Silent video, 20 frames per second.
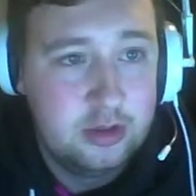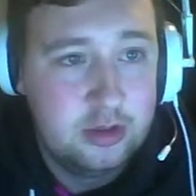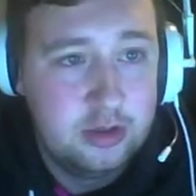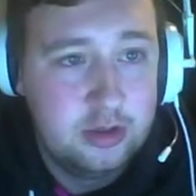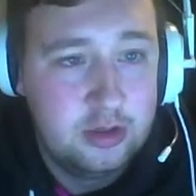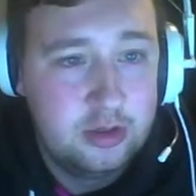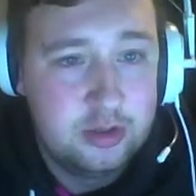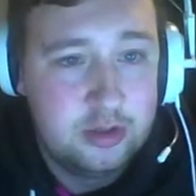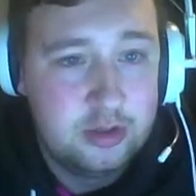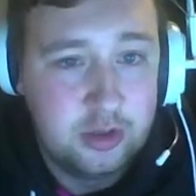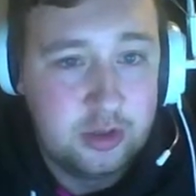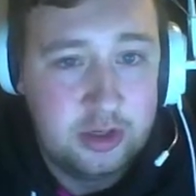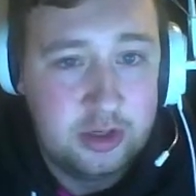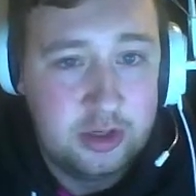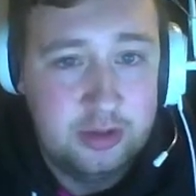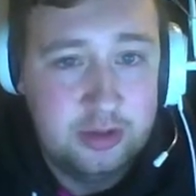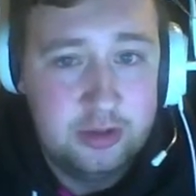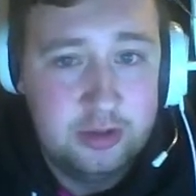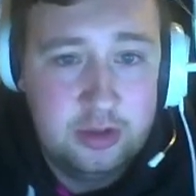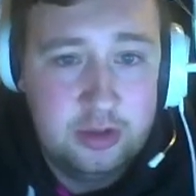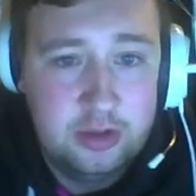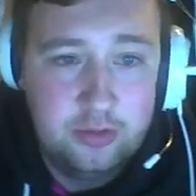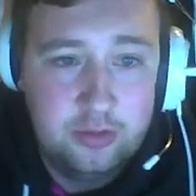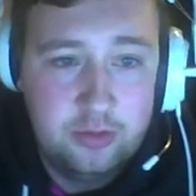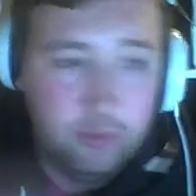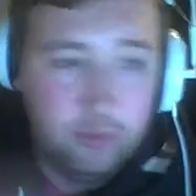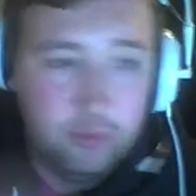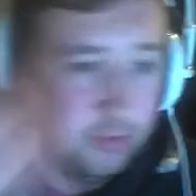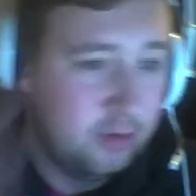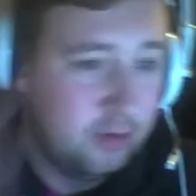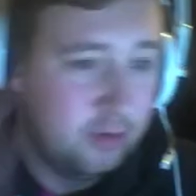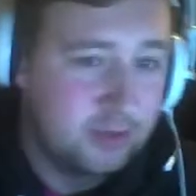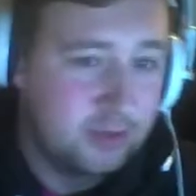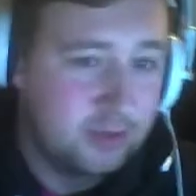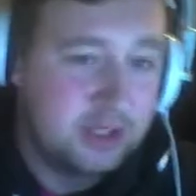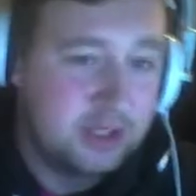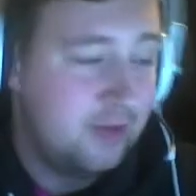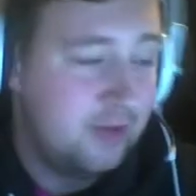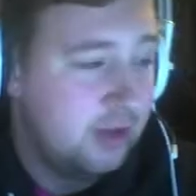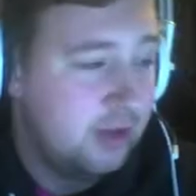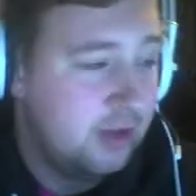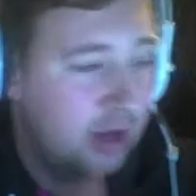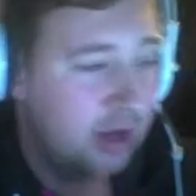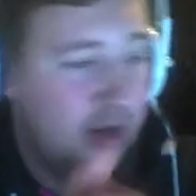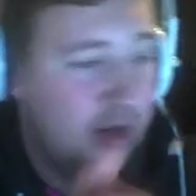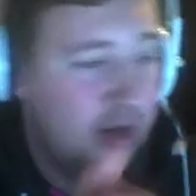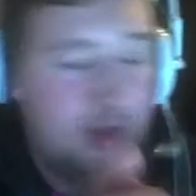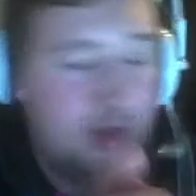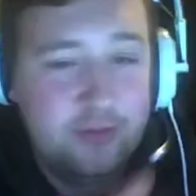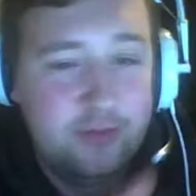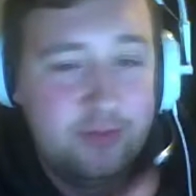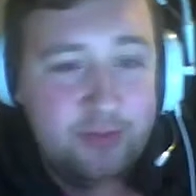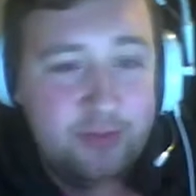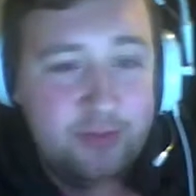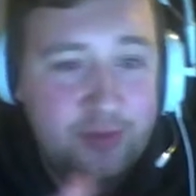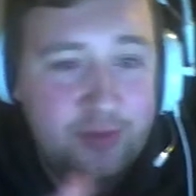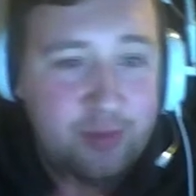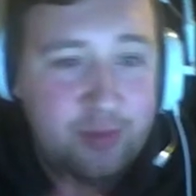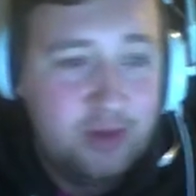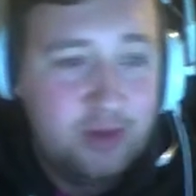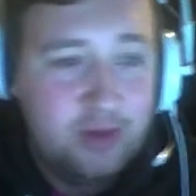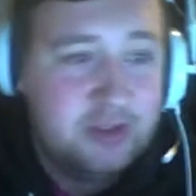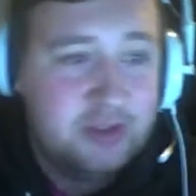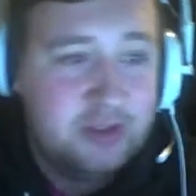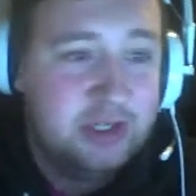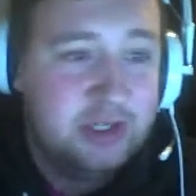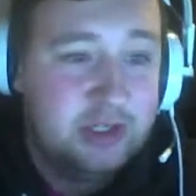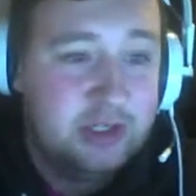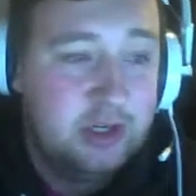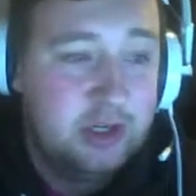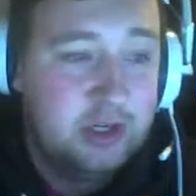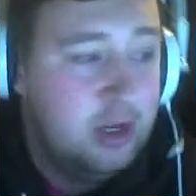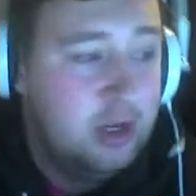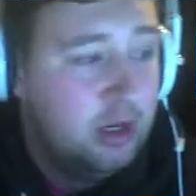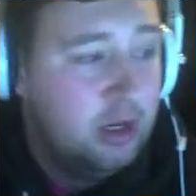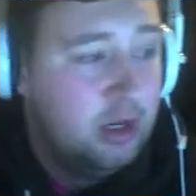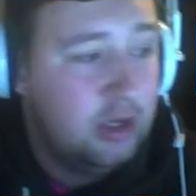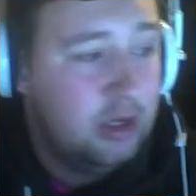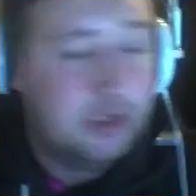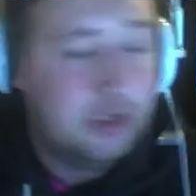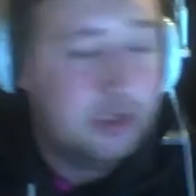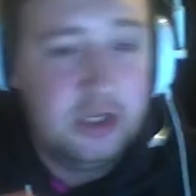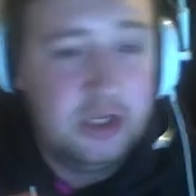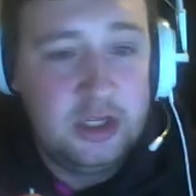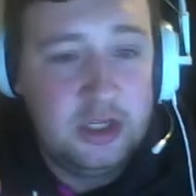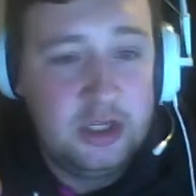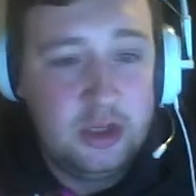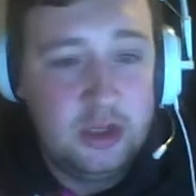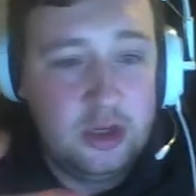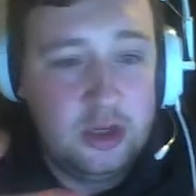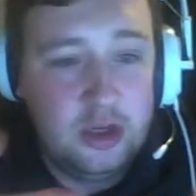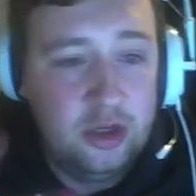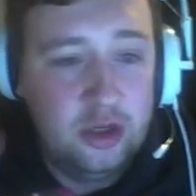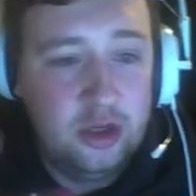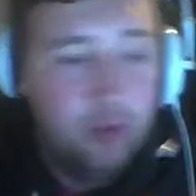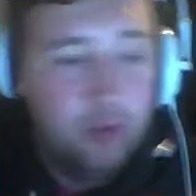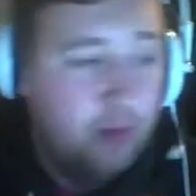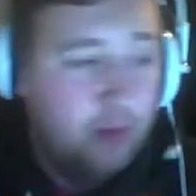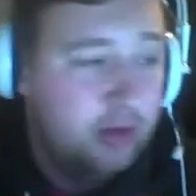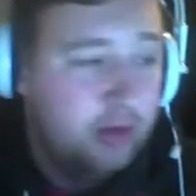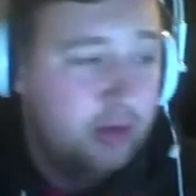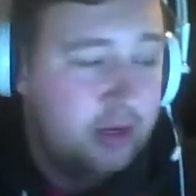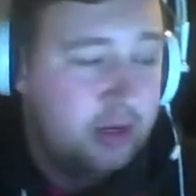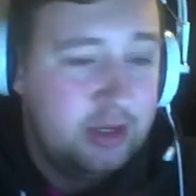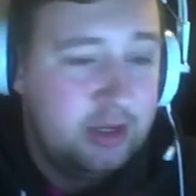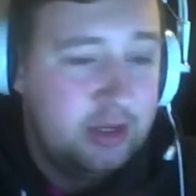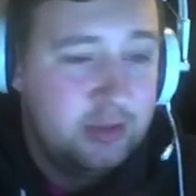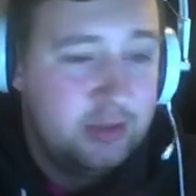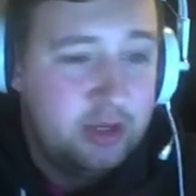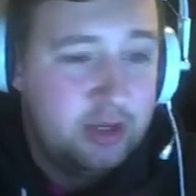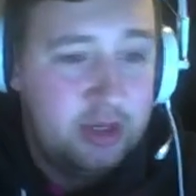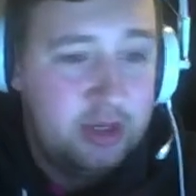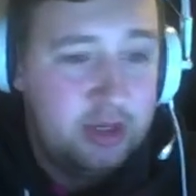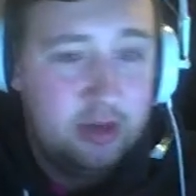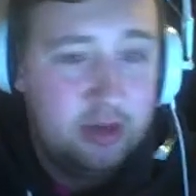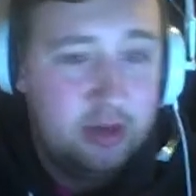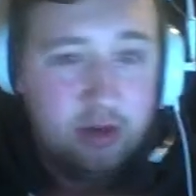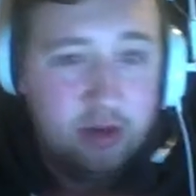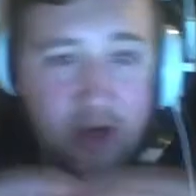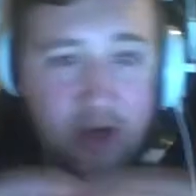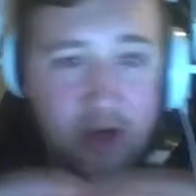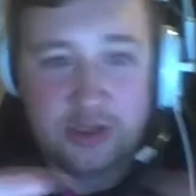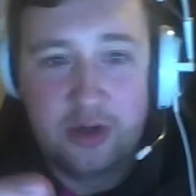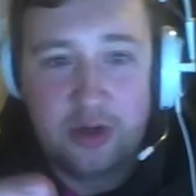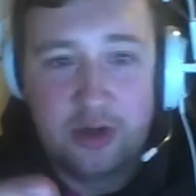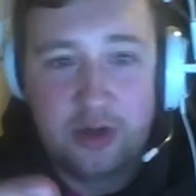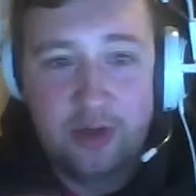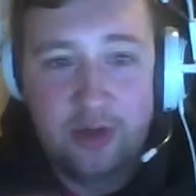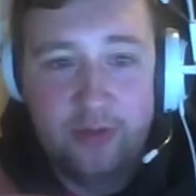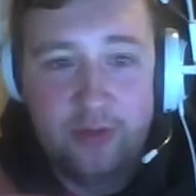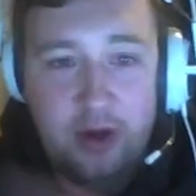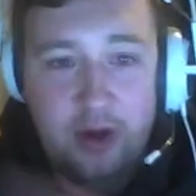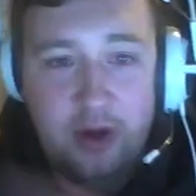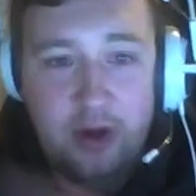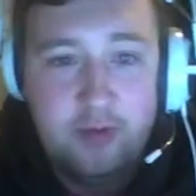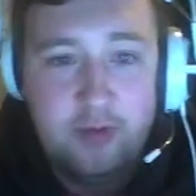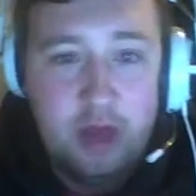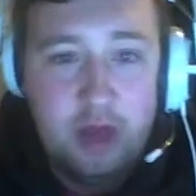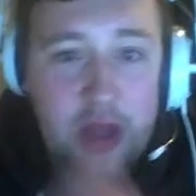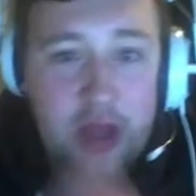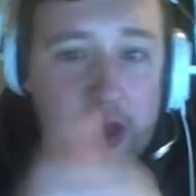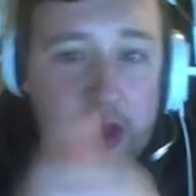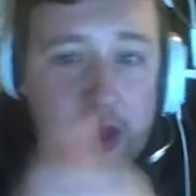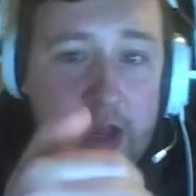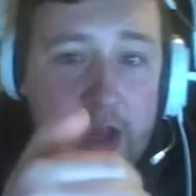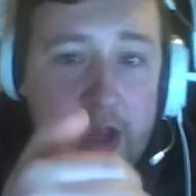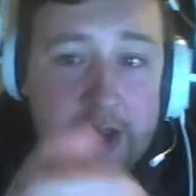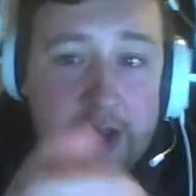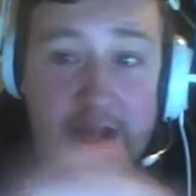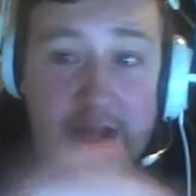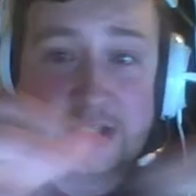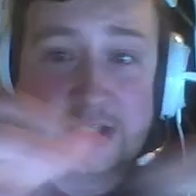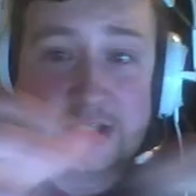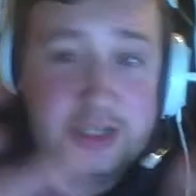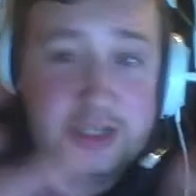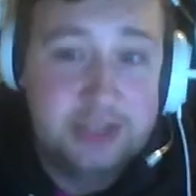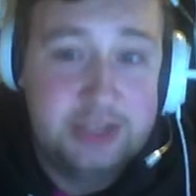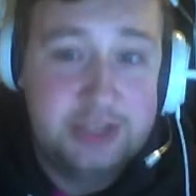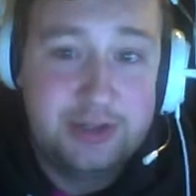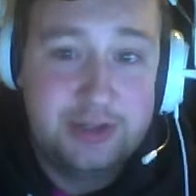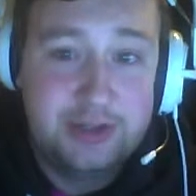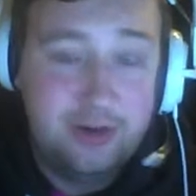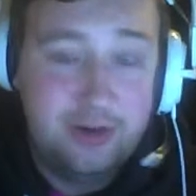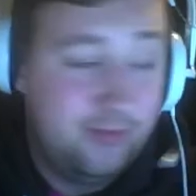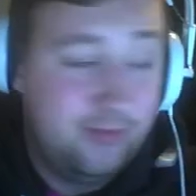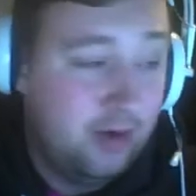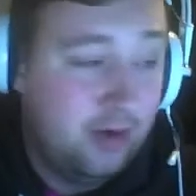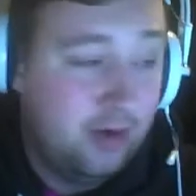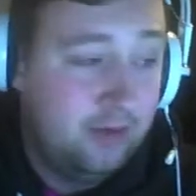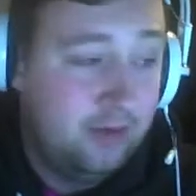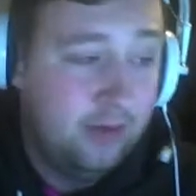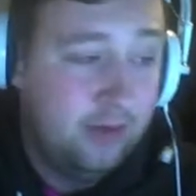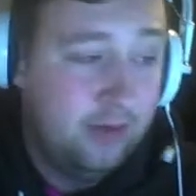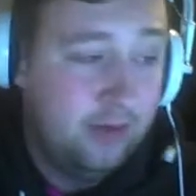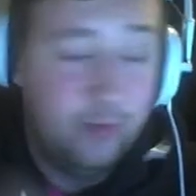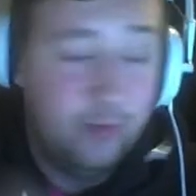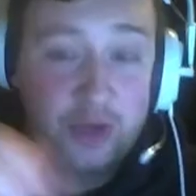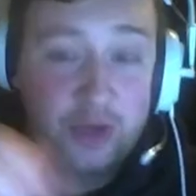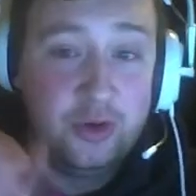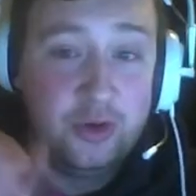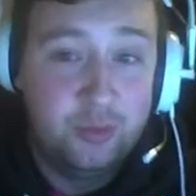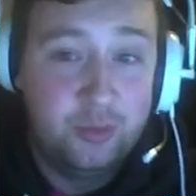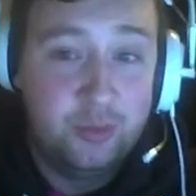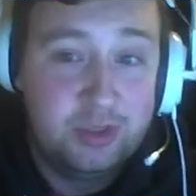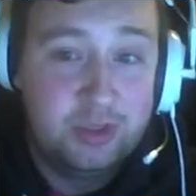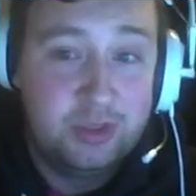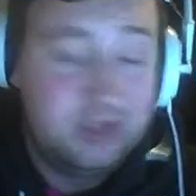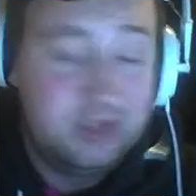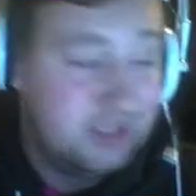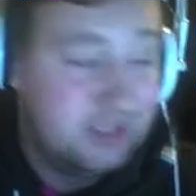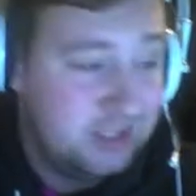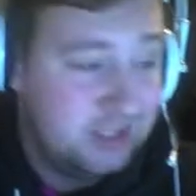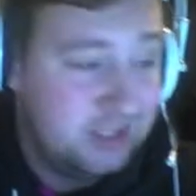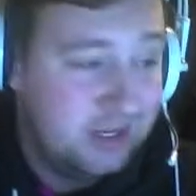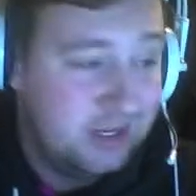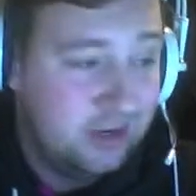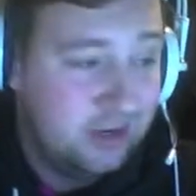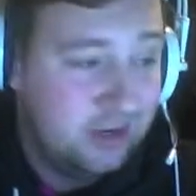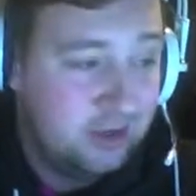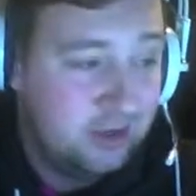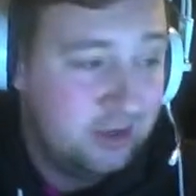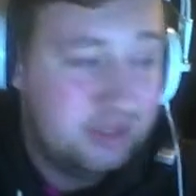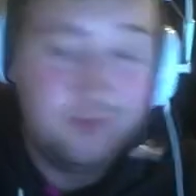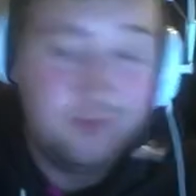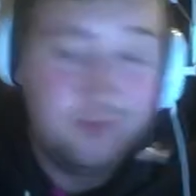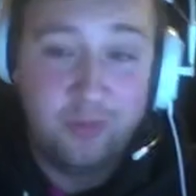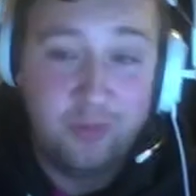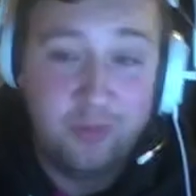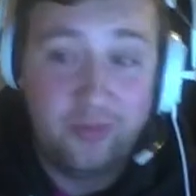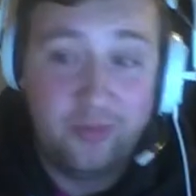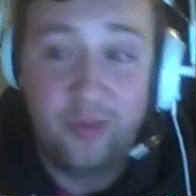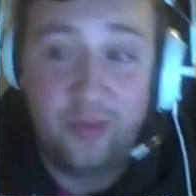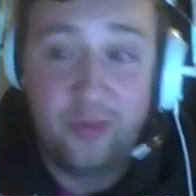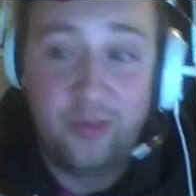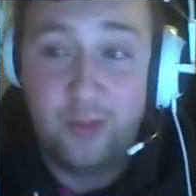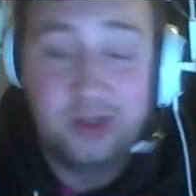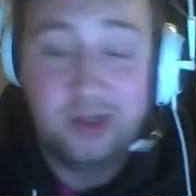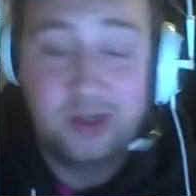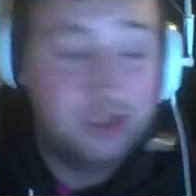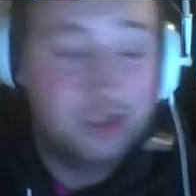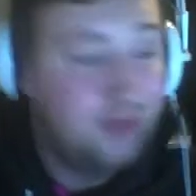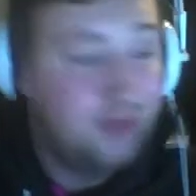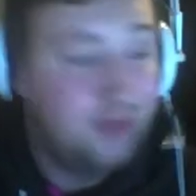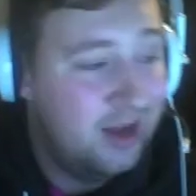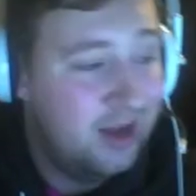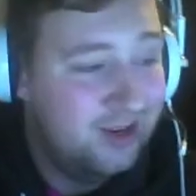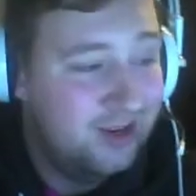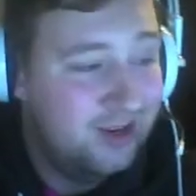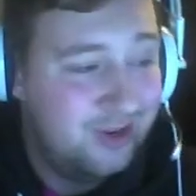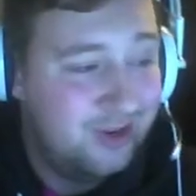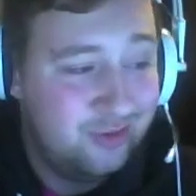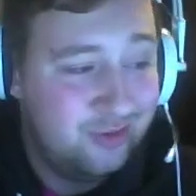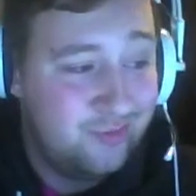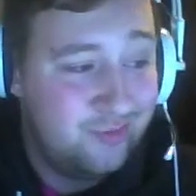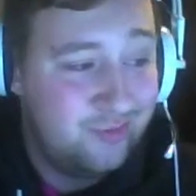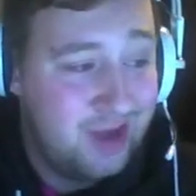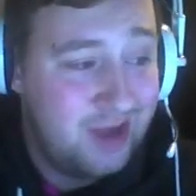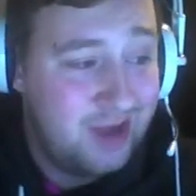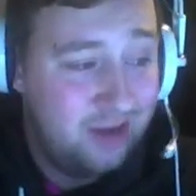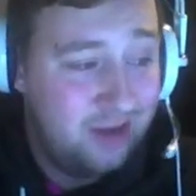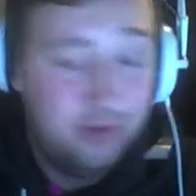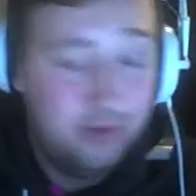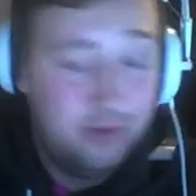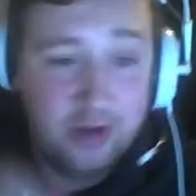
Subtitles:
socket, we obviously have to get an 1150 processor. See, you might be looking at this thinking, oh, it's an i5. Yes, it is an i5, and we could potentially get an i7, but for the budget of £800,